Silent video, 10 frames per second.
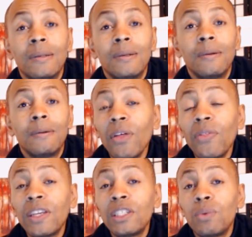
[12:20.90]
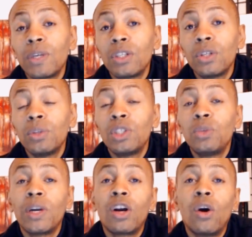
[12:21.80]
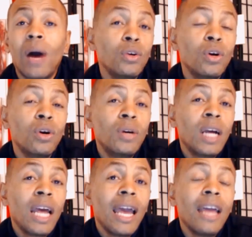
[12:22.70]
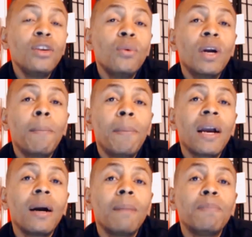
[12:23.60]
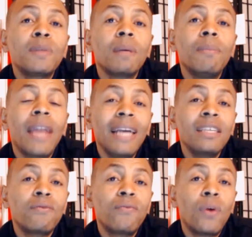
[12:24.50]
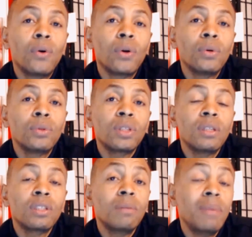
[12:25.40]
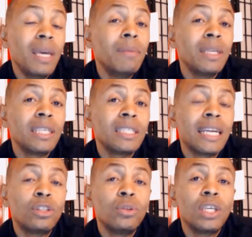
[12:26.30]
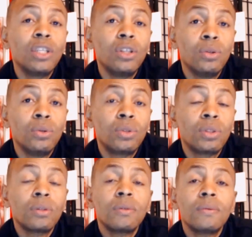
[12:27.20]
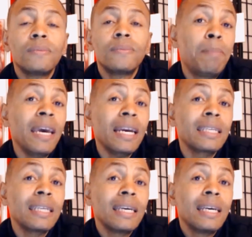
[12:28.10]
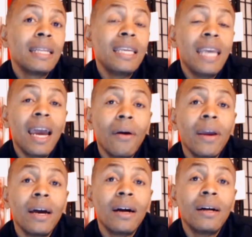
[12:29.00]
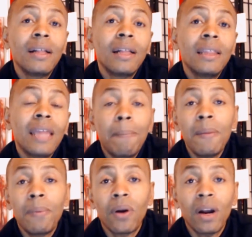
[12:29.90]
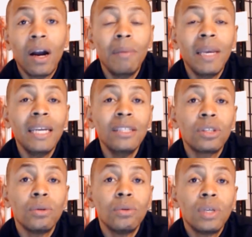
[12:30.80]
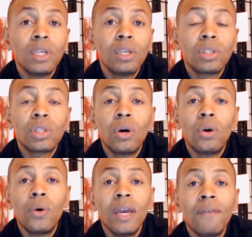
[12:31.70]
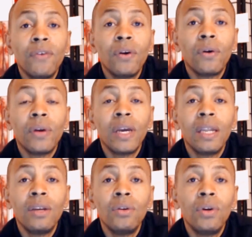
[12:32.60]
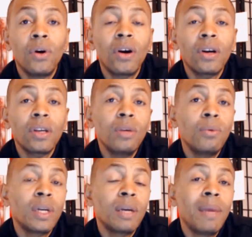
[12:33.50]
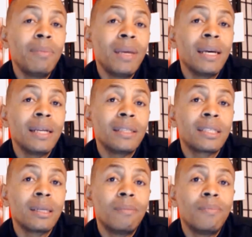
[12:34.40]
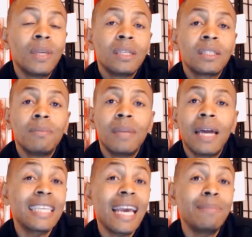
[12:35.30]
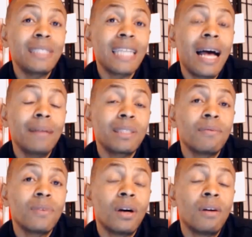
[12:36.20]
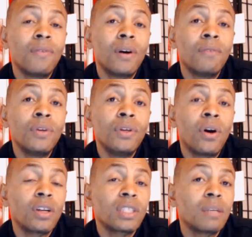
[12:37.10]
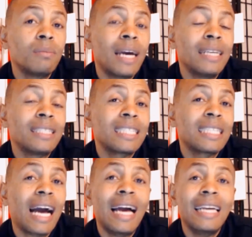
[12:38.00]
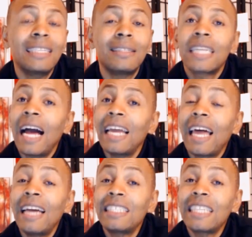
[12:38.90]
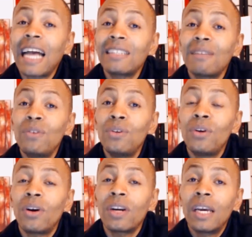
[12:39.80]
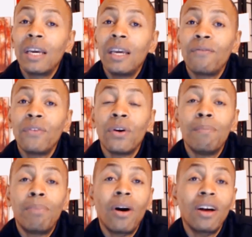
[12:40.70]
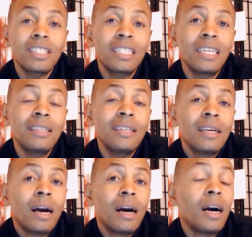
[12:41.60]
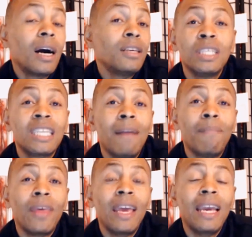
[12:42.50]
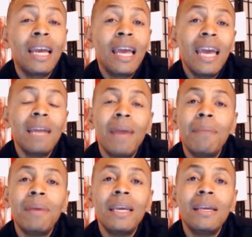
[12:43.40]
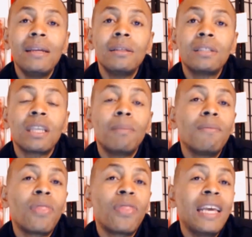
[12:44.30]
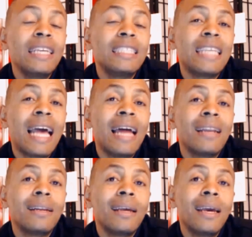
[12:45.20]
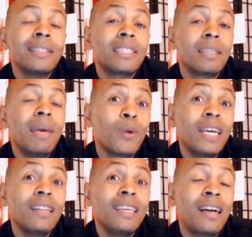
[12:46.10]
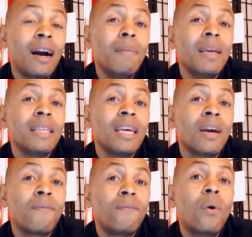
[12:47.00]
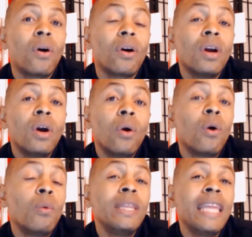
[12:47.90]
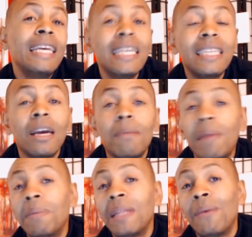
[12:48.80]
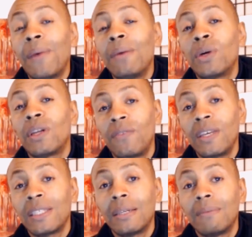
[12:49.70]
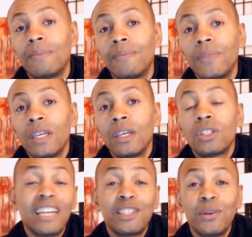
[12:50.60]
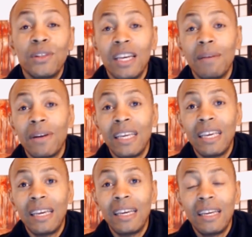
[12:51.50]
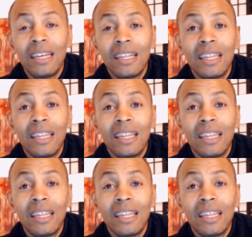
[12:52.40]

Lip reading: One of the other things you want to do, you want to go to Google and you want to pick up some nice photos, some images that you can use that depict the area that people are coming into. So if you're in New York, you want to maybe get some landscape shots of New York, some nice skyline shots of New York. If you're in Boston, you would do the same thing, and maybe some of the things that people are really coming there for, or when they get there, maybe they might want to visit the Statue of Liberty,